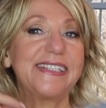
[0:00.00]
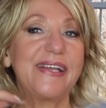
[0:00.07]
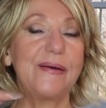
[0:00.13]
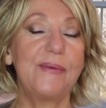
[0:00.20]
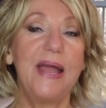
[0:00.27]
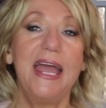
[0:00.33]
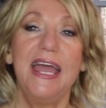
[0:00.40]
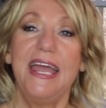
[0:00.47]

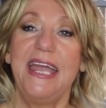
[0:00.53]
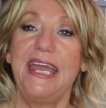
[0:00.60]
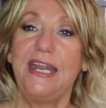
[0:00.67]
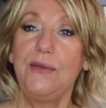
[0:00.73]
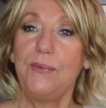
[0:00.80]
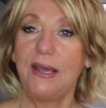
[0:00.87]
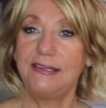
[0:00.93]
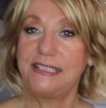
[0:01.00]
So
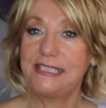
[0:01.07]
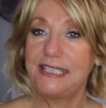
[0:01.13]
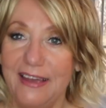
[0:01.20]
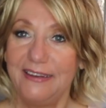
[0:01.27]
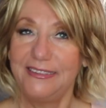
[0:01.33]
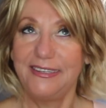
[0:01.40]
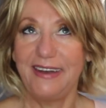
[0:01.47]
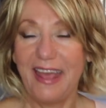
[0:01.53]
anyways,
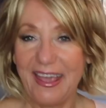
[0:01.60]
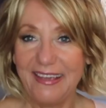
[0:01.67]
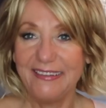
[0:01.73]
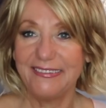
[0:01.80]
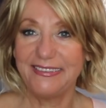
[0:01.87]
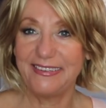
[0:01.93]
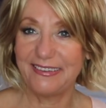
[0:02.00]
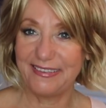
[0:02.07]
today
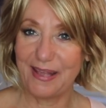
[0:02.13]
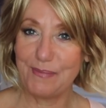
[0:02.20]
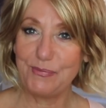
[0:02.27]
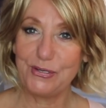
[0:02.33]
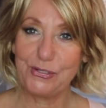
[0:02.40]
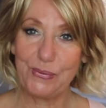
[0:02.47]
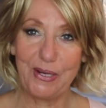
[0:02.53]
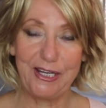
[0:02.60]
is
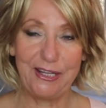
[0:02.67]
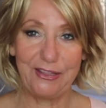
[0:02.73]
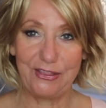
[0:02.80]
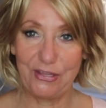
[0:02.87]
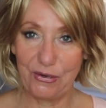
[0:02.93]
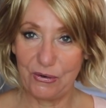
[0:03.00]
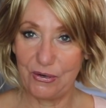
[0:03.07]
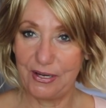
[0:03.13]
December
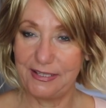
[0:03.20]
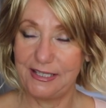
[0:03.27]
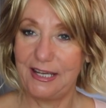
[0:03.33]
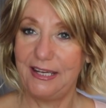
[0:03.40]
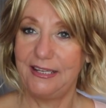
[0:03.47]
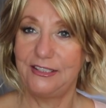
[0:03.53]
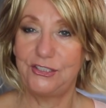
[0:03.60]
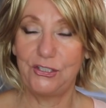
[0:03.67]

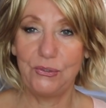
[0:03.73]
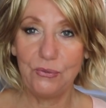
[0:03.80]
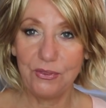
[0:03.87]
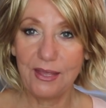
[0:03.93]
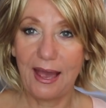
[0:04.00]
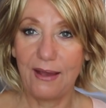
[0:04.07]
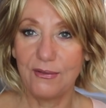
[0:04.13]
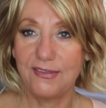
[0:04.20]
23rd,
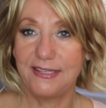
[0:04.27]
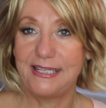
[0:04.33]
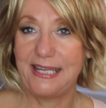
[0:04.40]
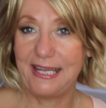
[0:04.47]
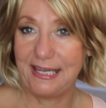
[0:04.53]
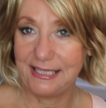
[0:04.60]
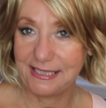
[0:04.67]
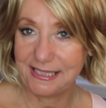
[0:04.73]

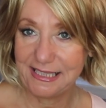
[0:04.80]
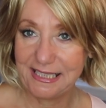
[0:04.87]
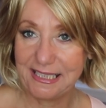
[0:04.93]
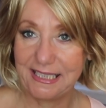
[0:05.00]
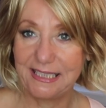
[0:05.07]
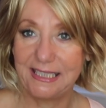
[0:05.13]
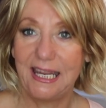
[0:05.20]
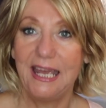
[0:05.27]

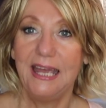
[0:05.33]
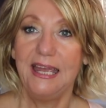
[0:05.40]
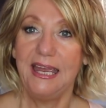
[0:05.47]
2018,